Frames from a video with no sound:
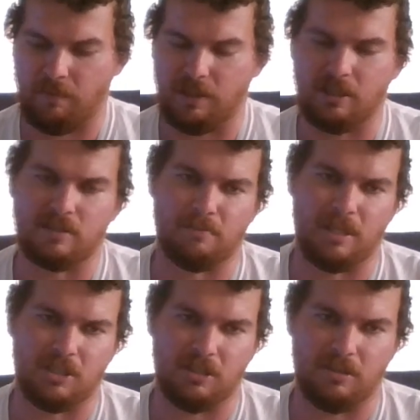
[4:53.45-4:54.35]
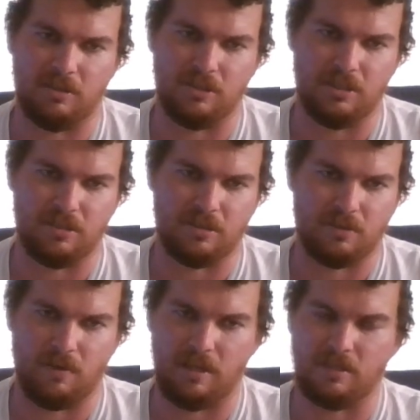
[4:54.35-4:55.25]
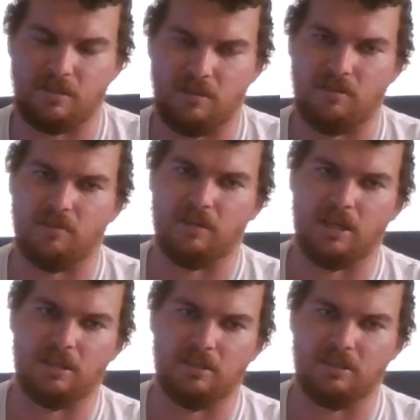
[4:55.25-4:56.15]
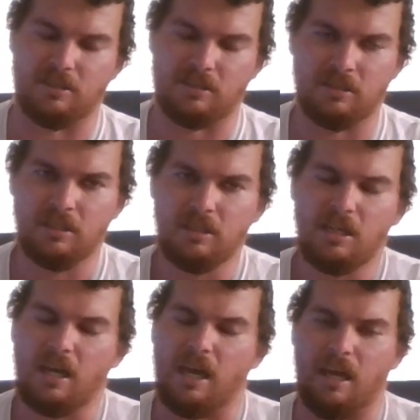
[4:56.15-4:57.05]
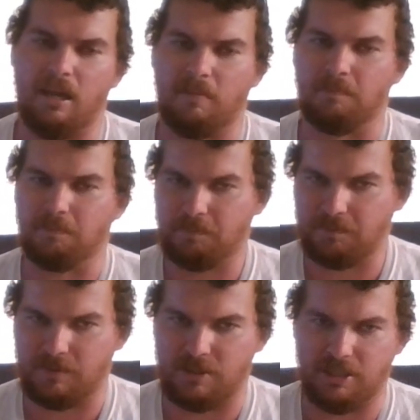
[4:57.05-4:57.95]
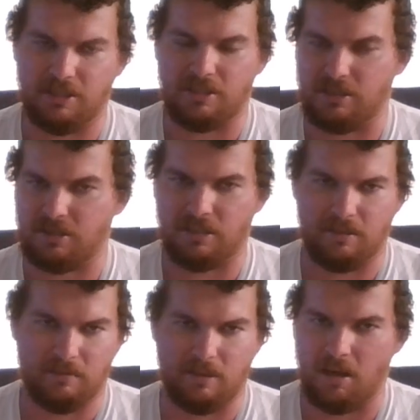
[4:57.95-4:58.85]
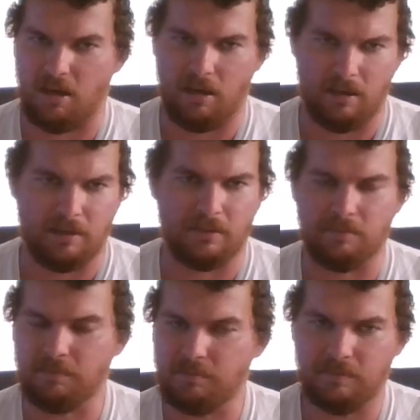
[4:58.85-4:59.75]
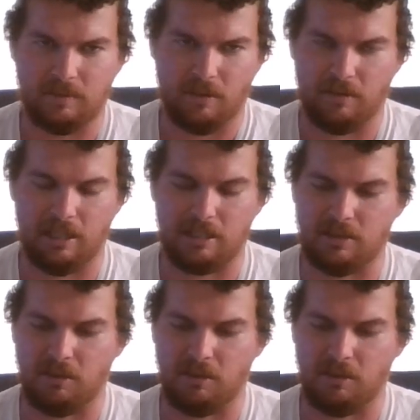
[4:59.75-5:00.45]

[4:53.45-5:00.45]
It does mention Jesus Christ and all that in this, and Jesus and God and all that.